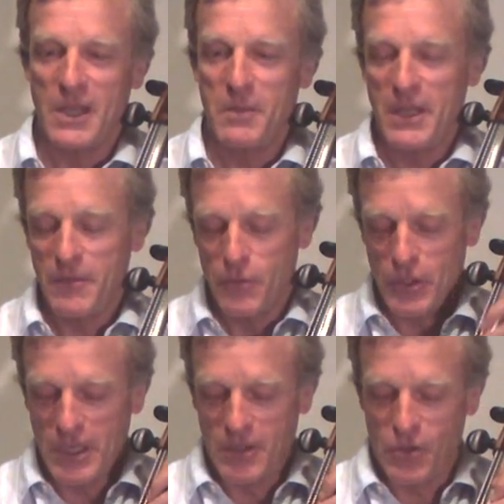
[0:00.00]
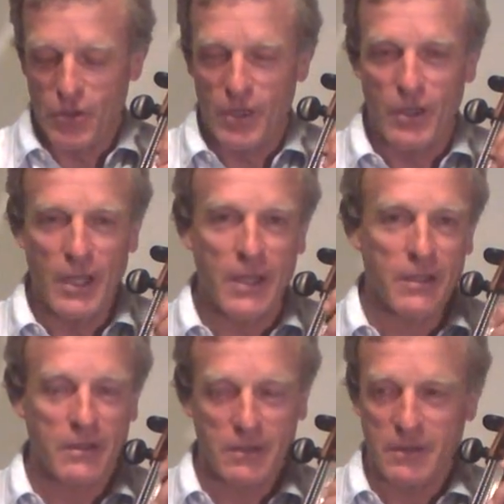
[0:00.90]
play the Dvorak concerto like
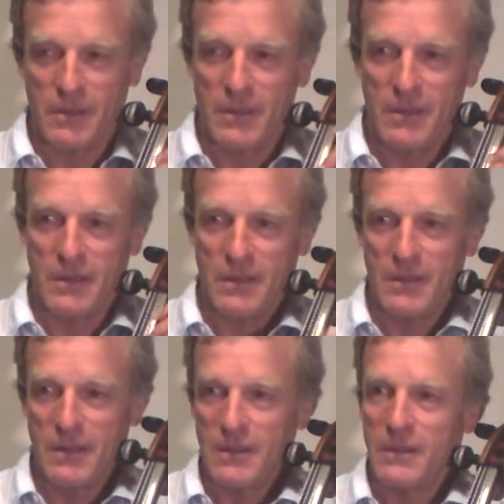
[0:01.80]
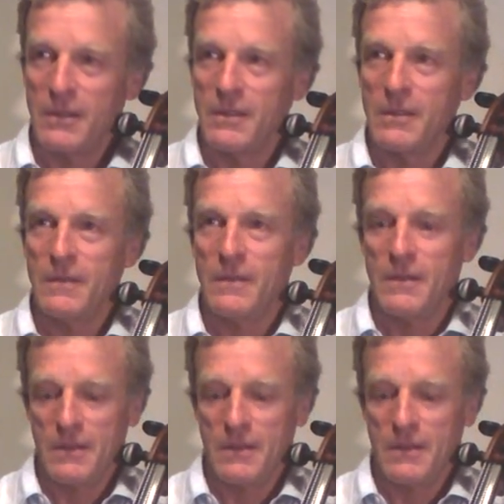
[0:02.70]
that.